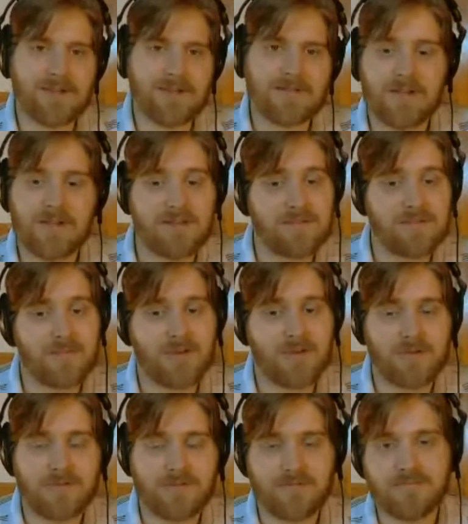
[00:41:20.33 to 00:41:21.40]
So it's pretty
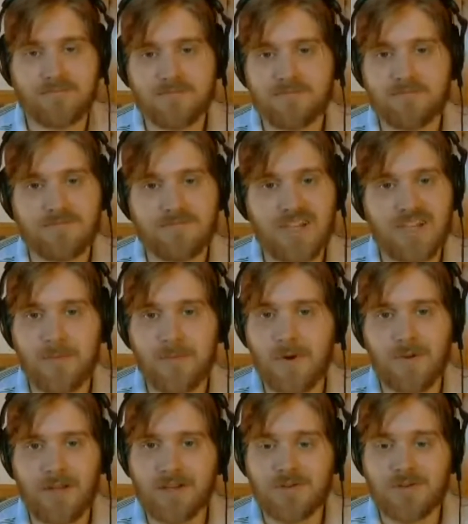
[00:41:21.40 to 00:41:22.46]
cool. It's a game I
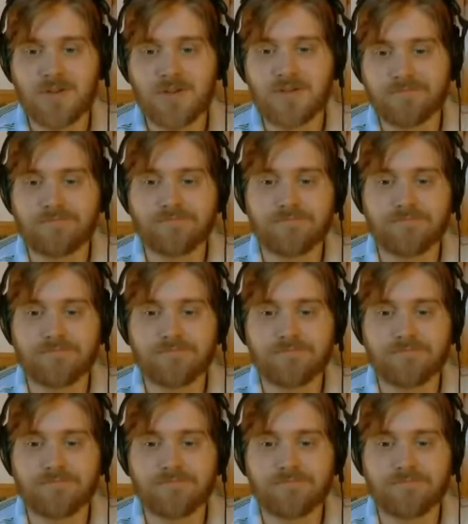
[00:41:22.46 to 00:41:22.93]
really enjoyed.